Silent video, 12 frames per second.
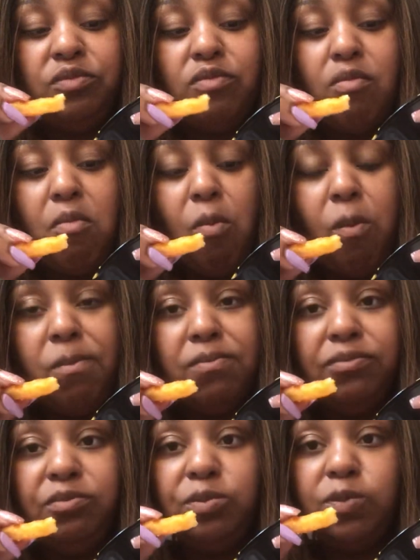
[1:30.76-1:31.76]

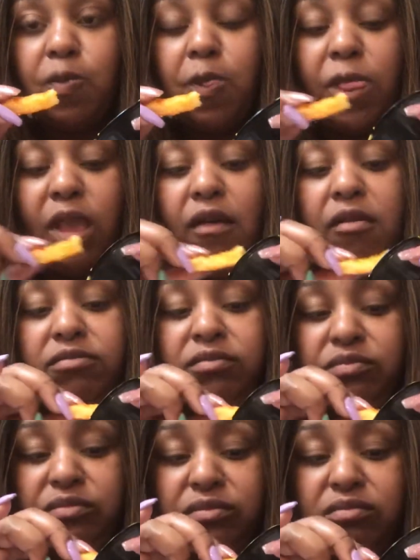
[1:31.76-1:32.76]

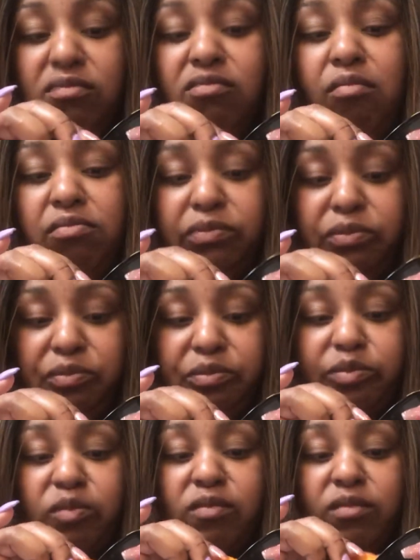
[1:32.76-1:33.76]

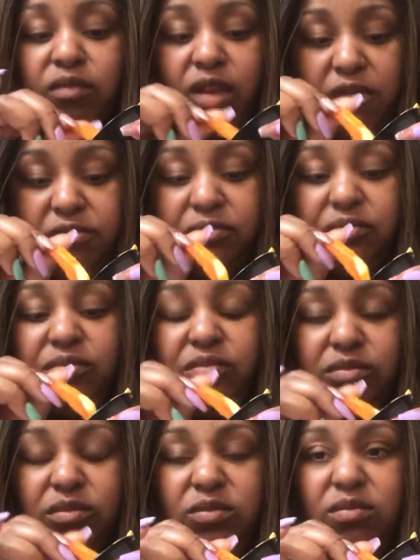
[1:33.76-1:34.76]
(no one is talking)